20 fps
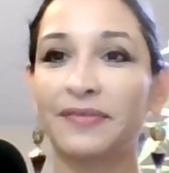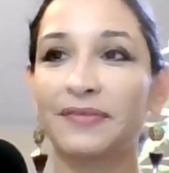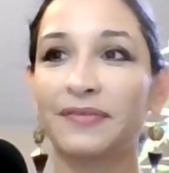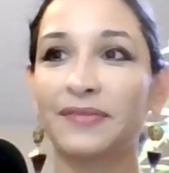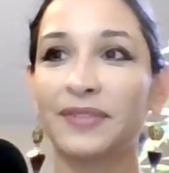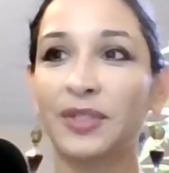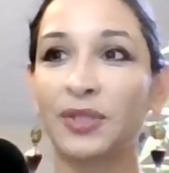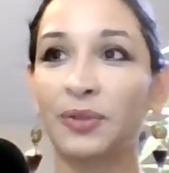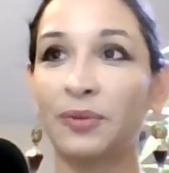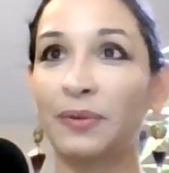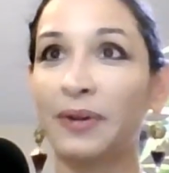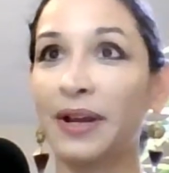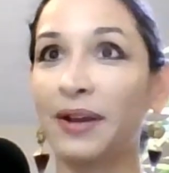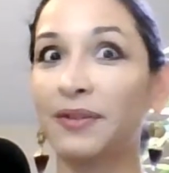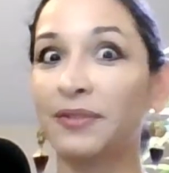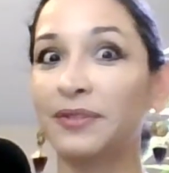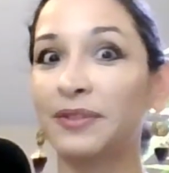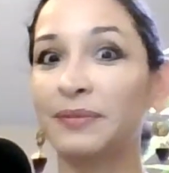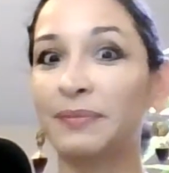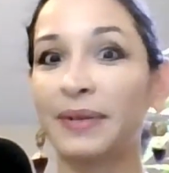
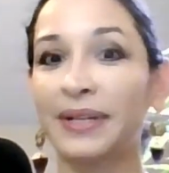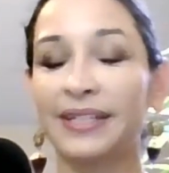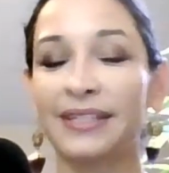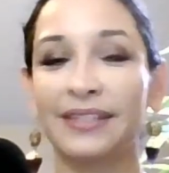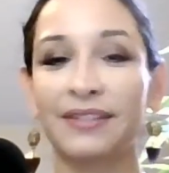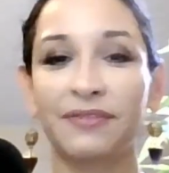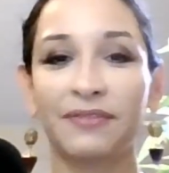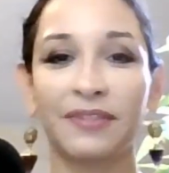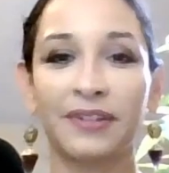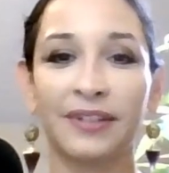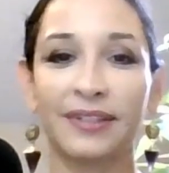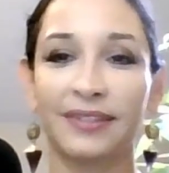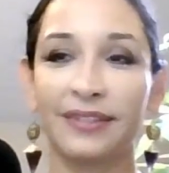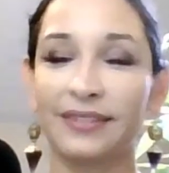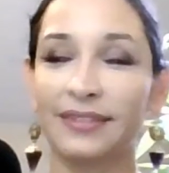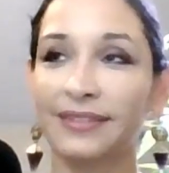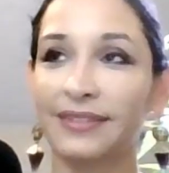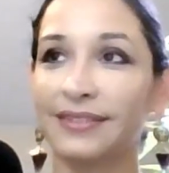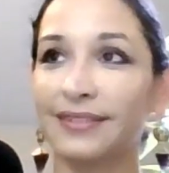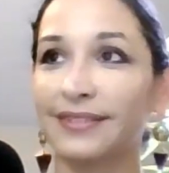surrounded by different
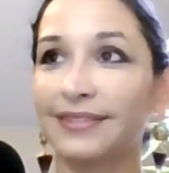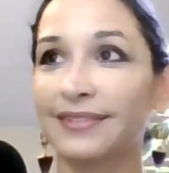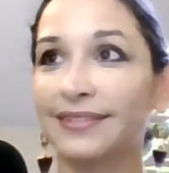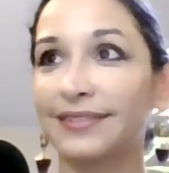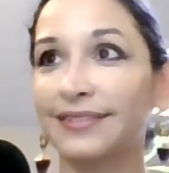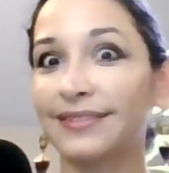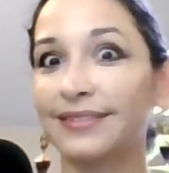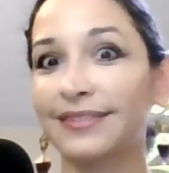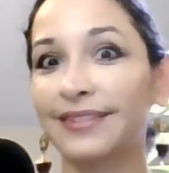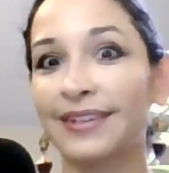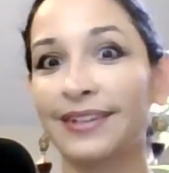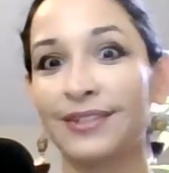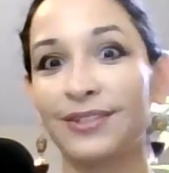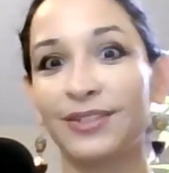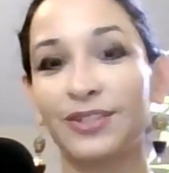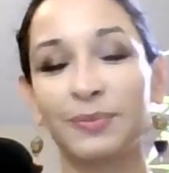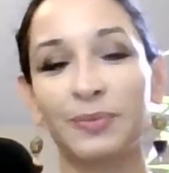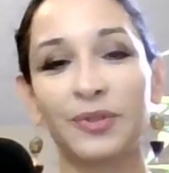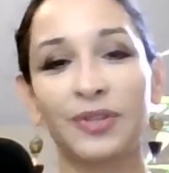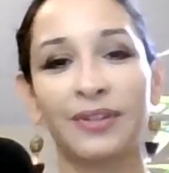
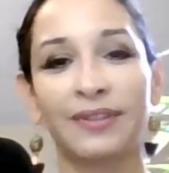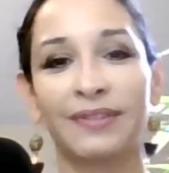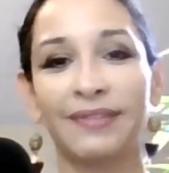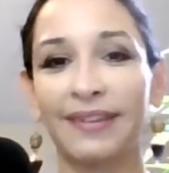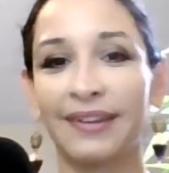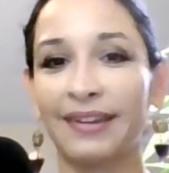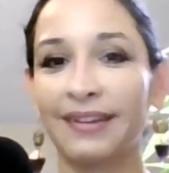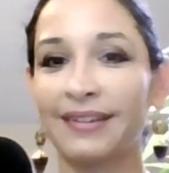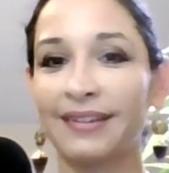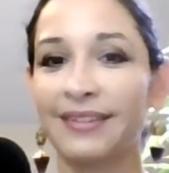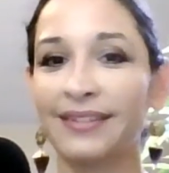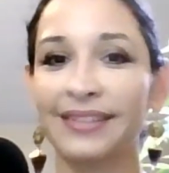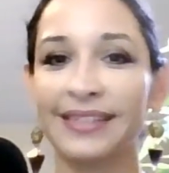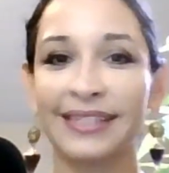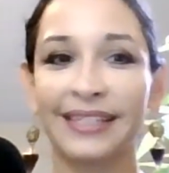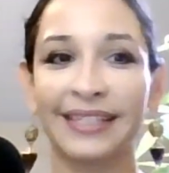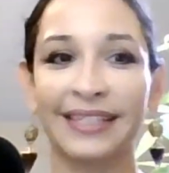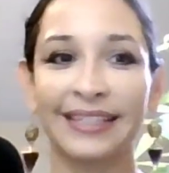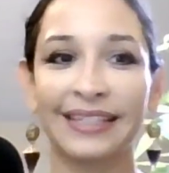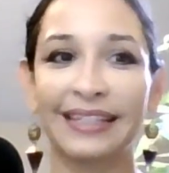Egyptian things
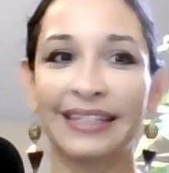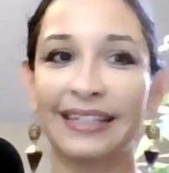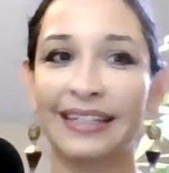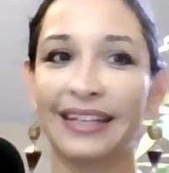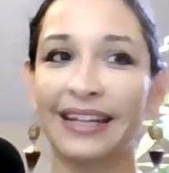and